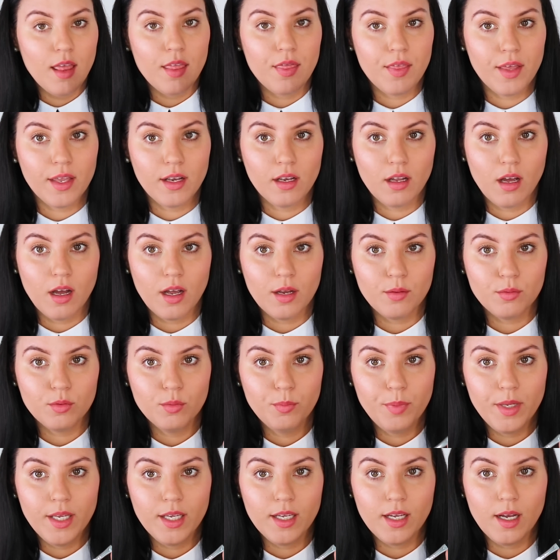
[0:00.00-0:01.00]
Then I will
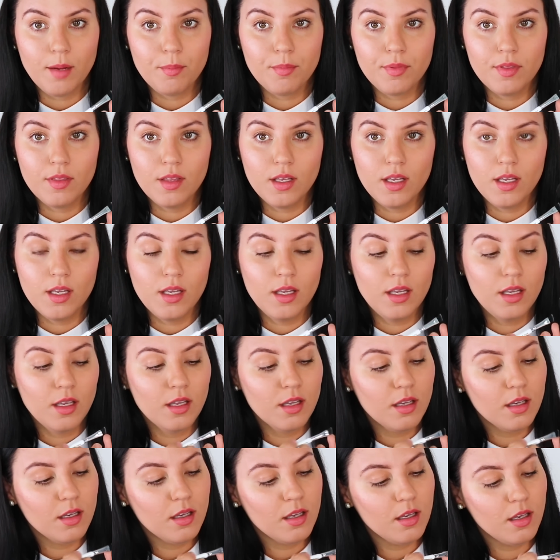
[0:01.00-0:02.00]
pick up the
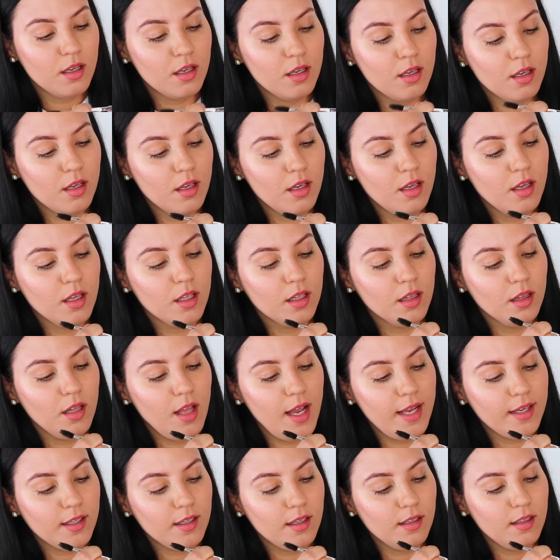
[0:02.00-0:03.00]

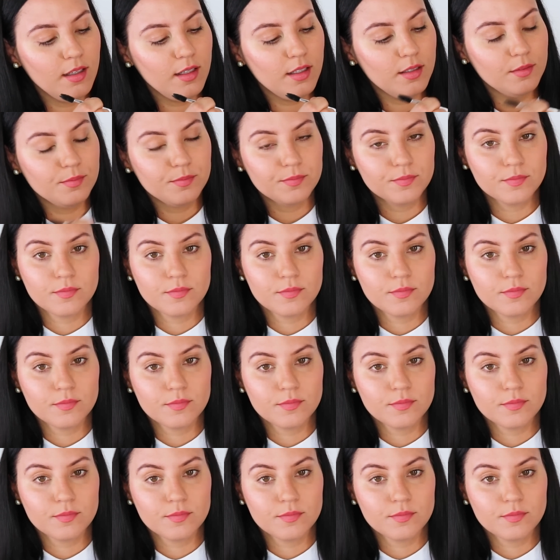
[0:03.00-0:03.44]
light color